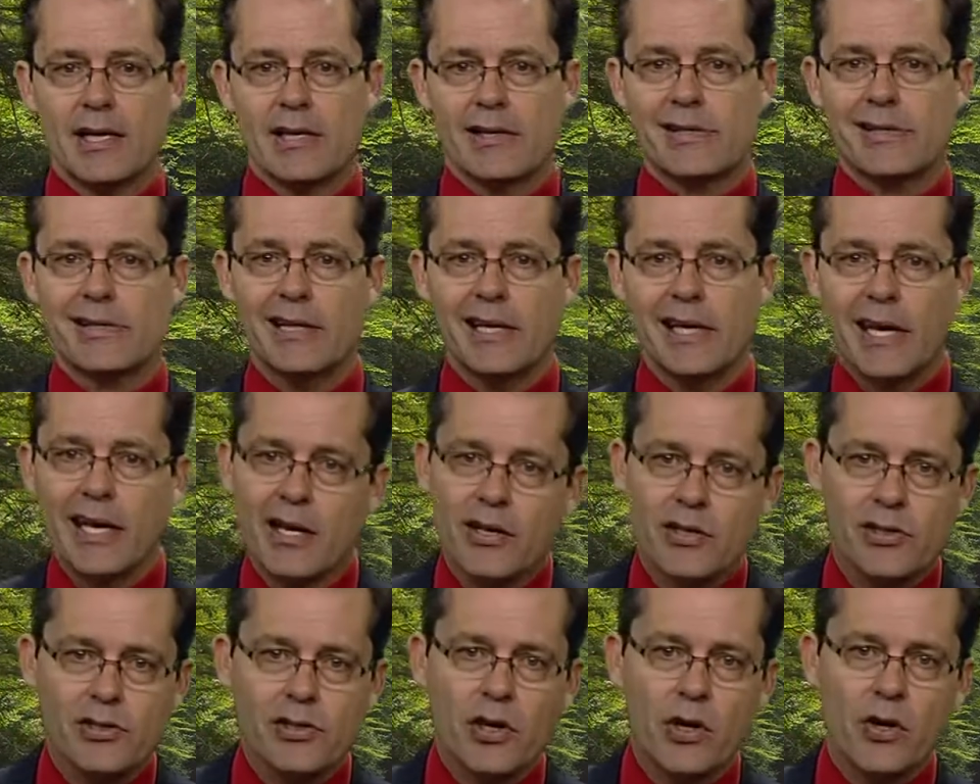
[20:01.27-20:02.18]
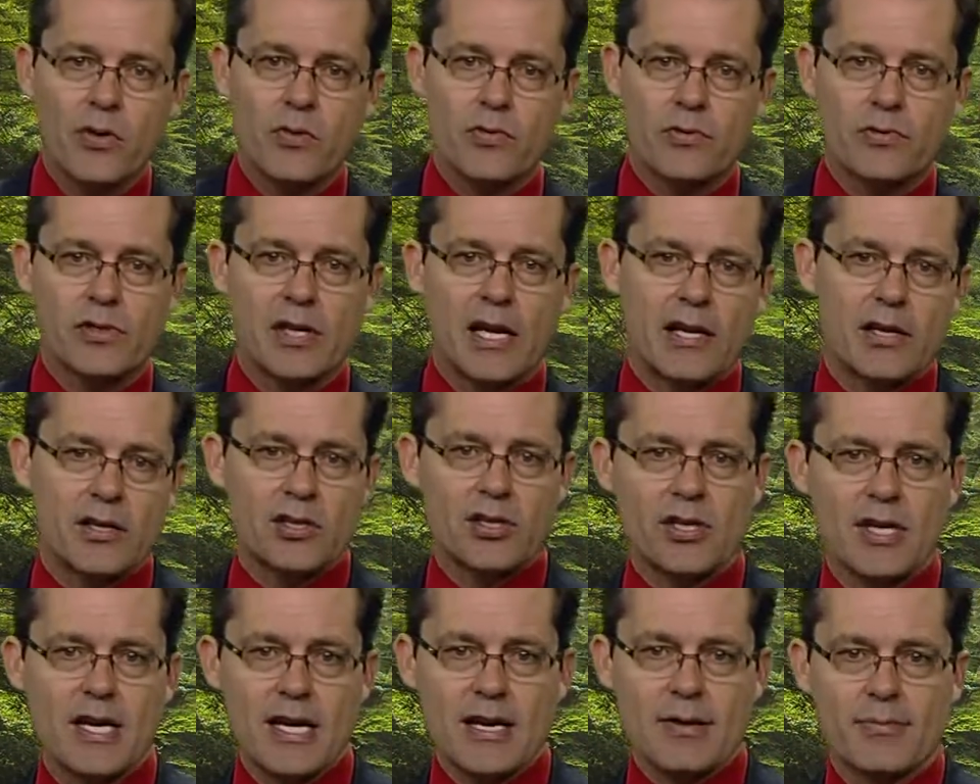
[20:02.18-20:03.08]
slinging stones at his
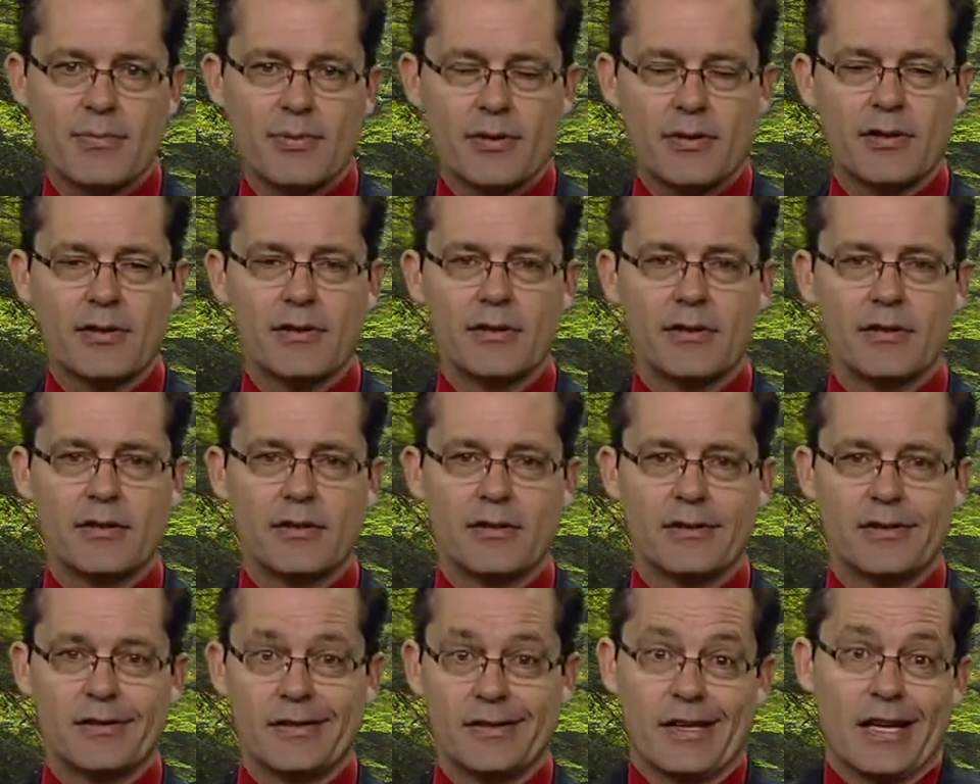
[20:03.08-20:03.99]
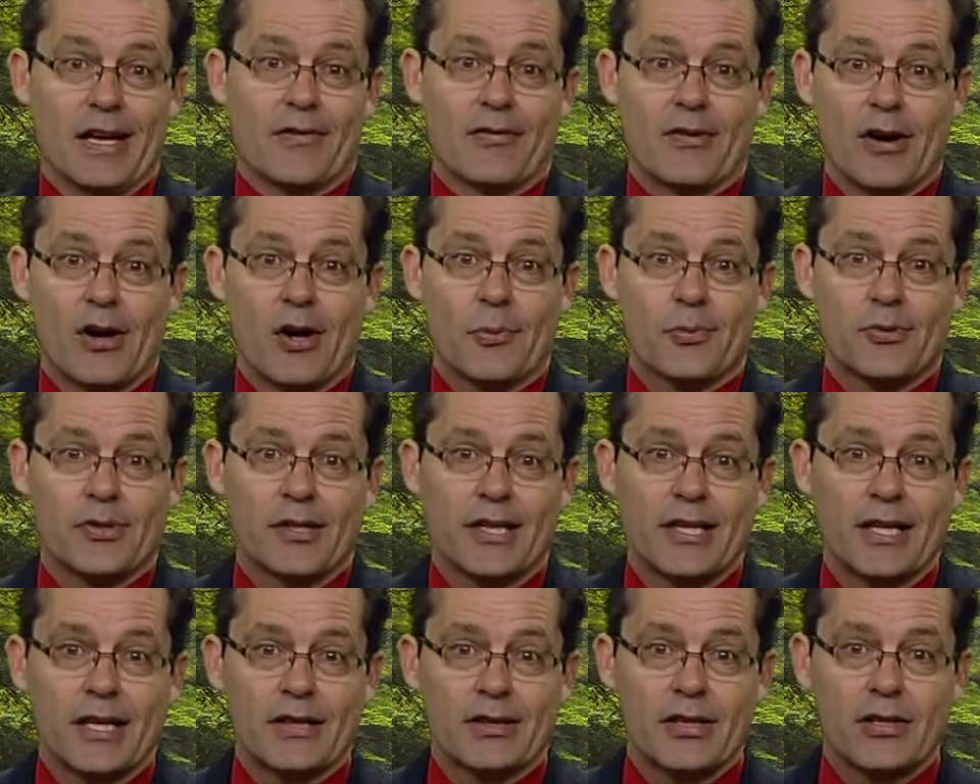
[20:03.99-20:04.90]
sheep. Never helps to
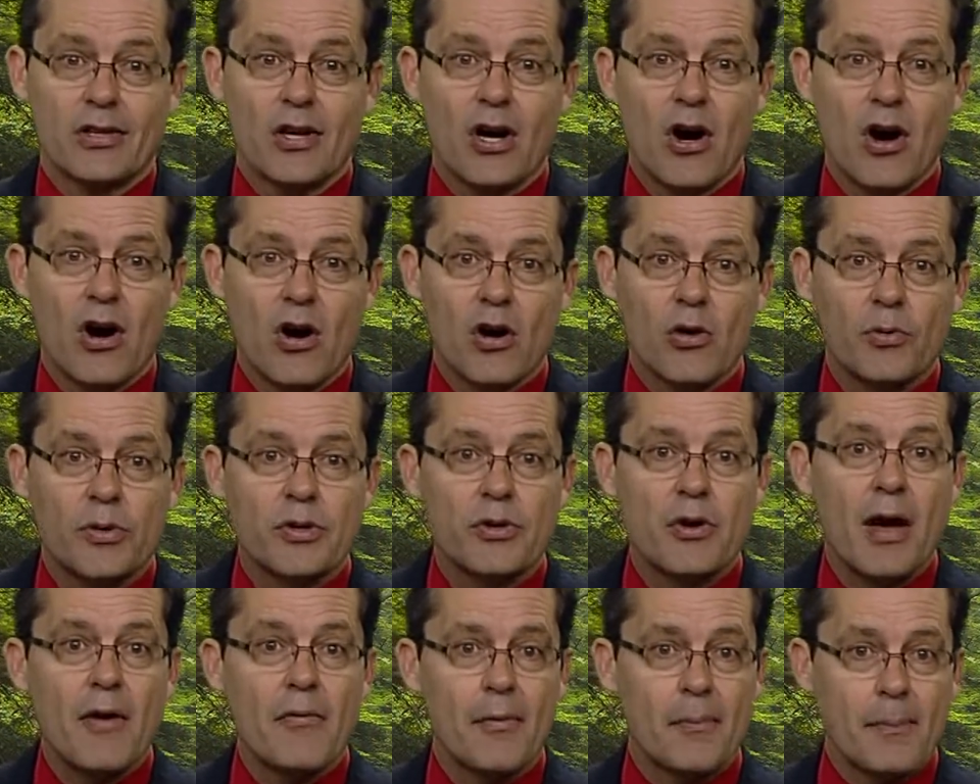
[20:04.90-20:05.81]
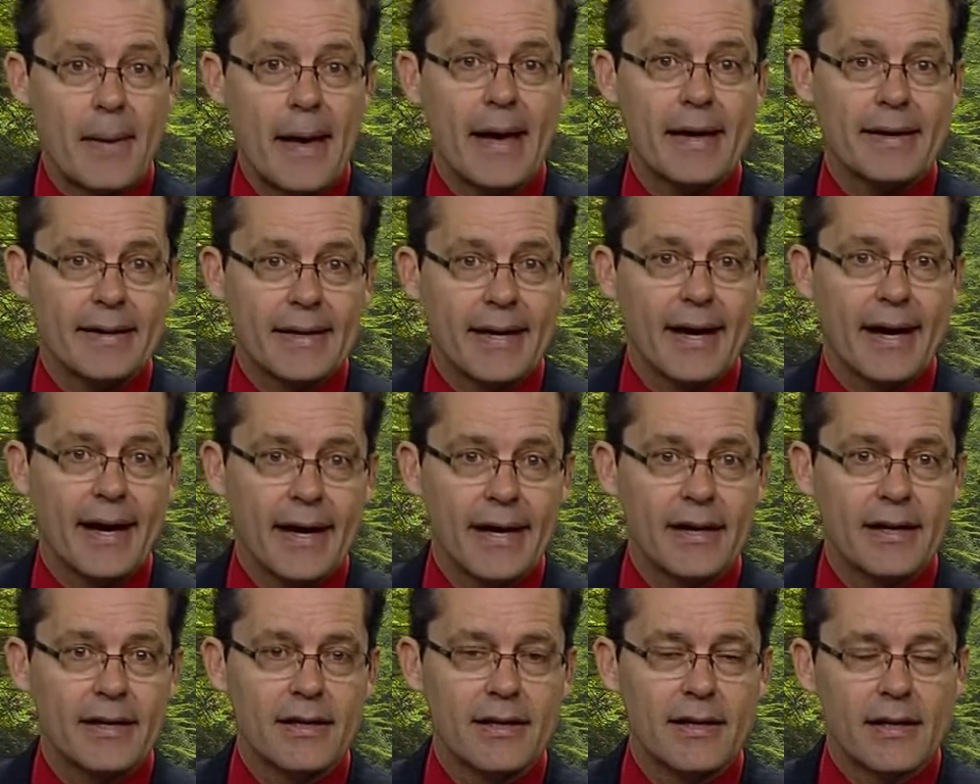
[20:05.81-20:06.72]
kick the dog when you have a bad
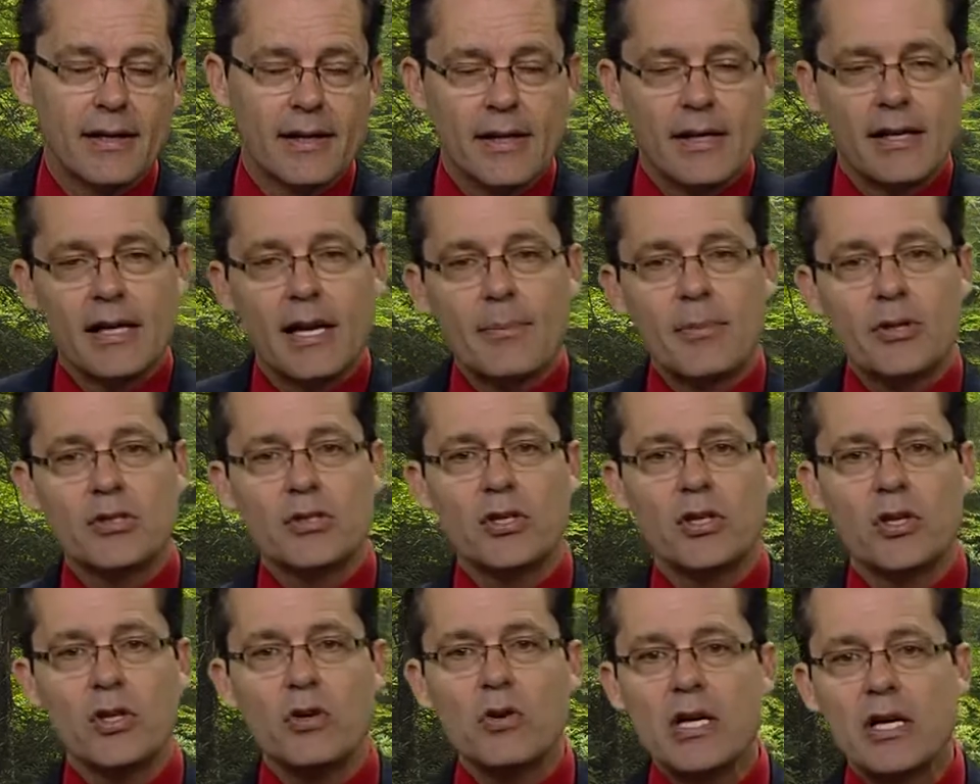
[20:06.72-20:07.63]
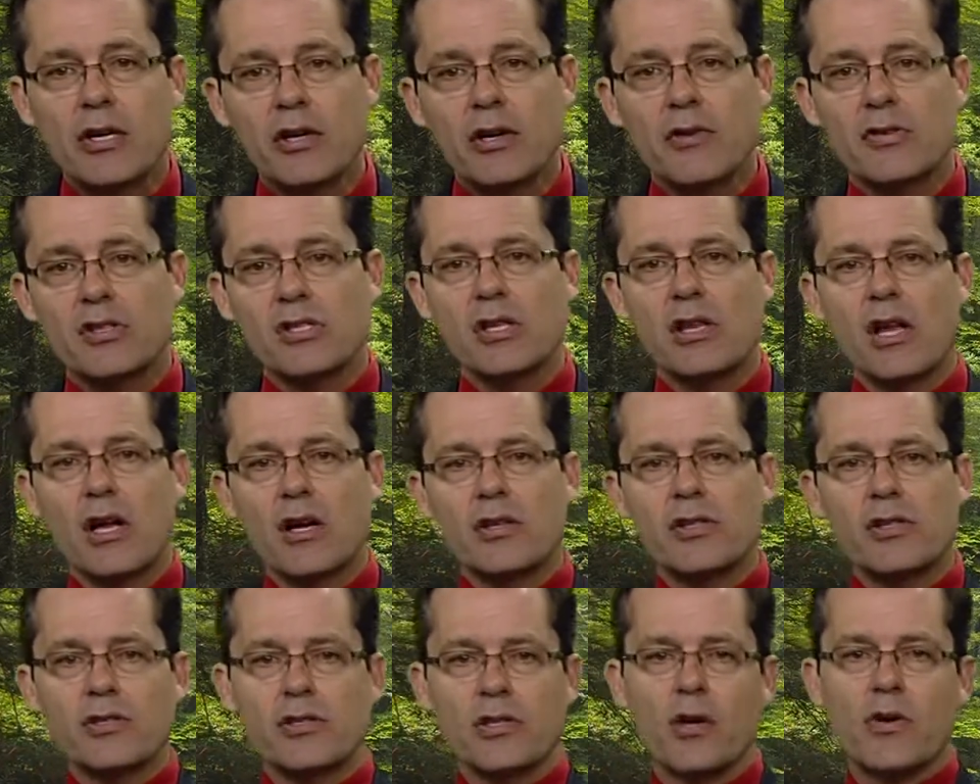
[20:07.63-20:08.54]
day. Number two, he could have
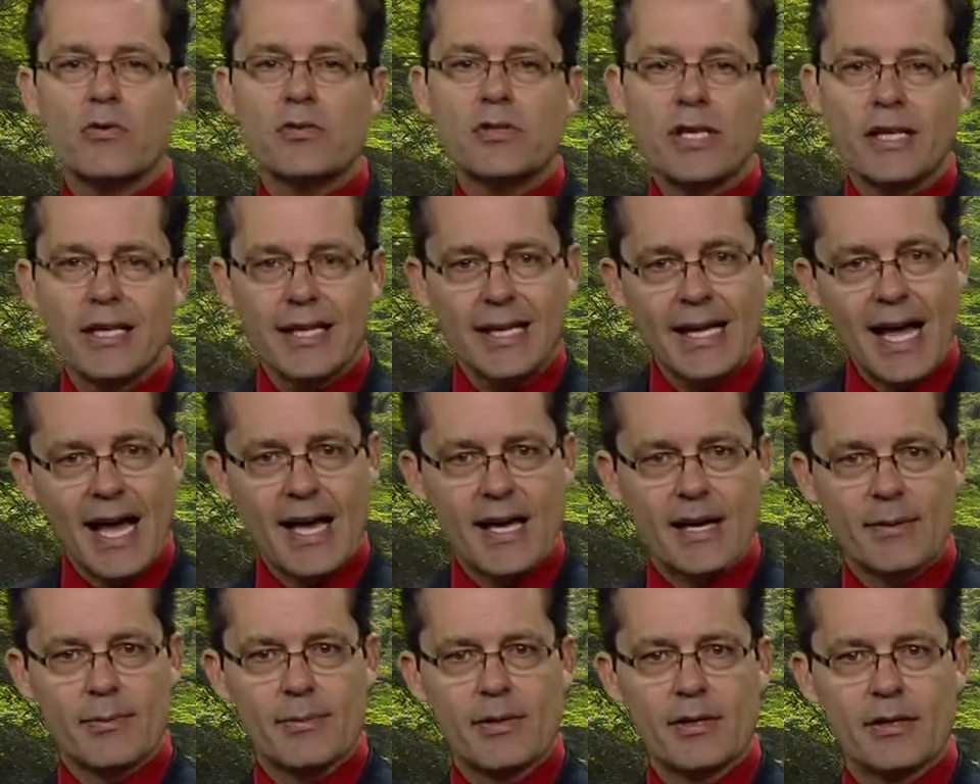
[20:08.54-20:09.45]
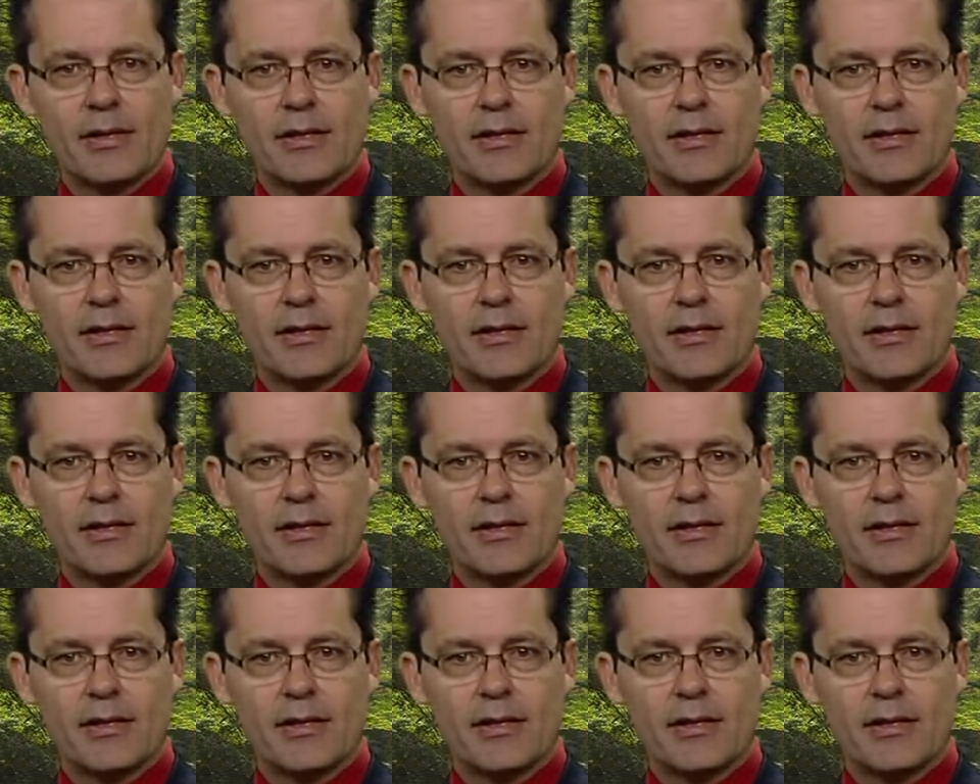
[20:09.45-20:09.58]
slung stones at Eliab.